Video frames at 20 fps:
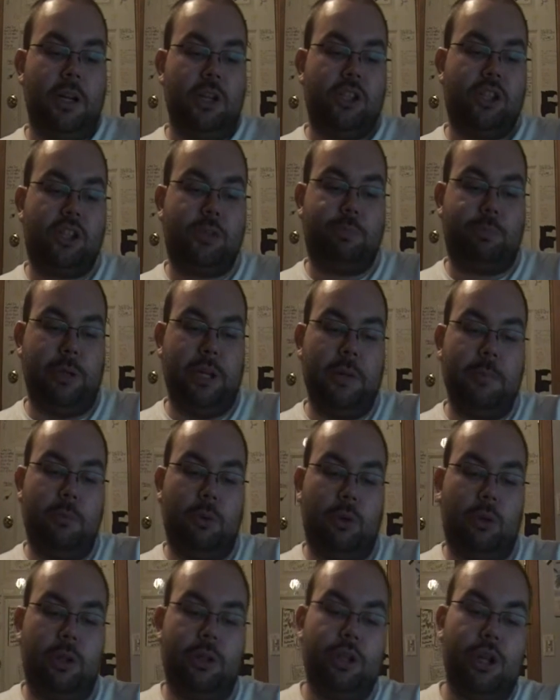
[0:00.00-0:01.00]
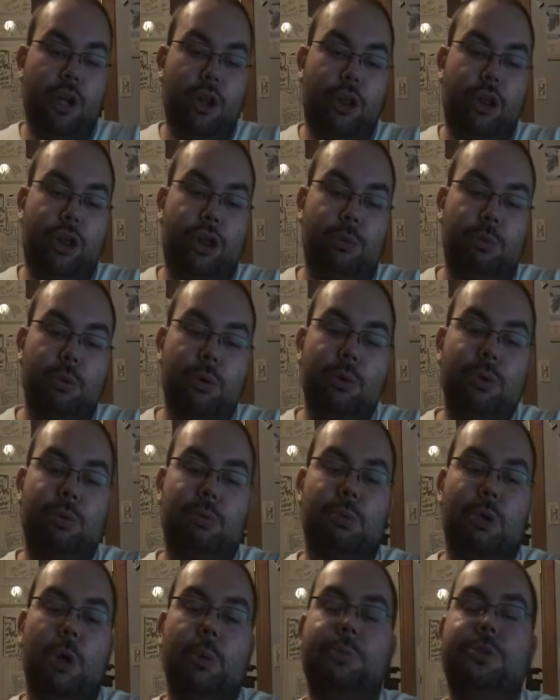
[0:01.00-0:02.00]
Springboard through the
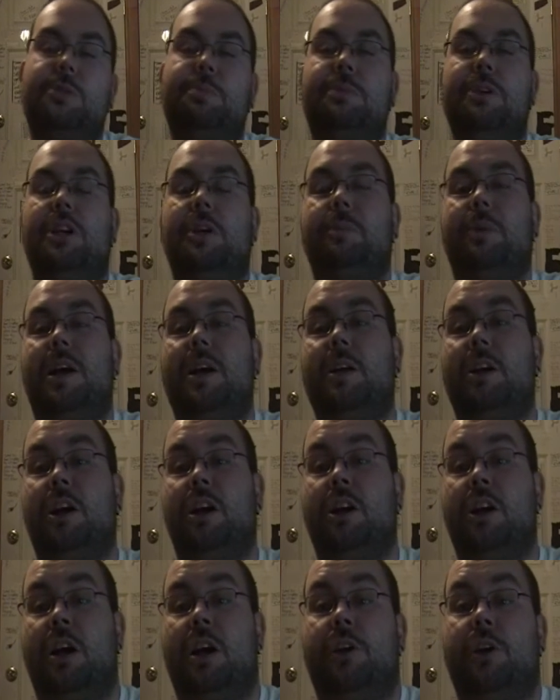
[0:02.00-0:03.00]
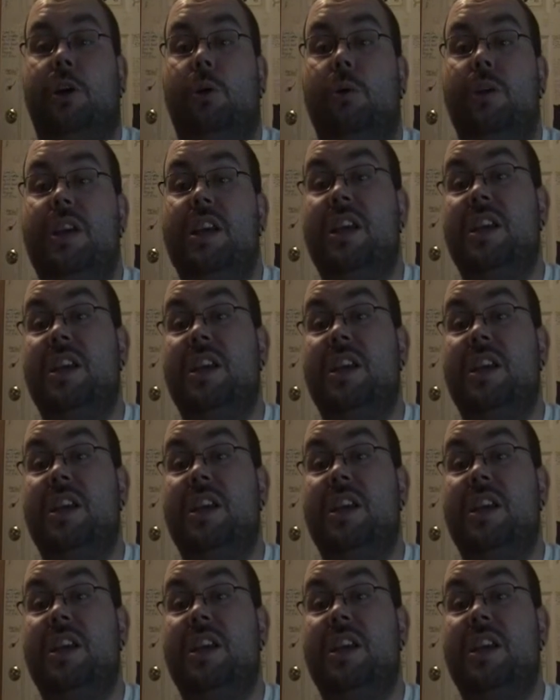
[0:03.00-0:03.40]
rope spear by Gargano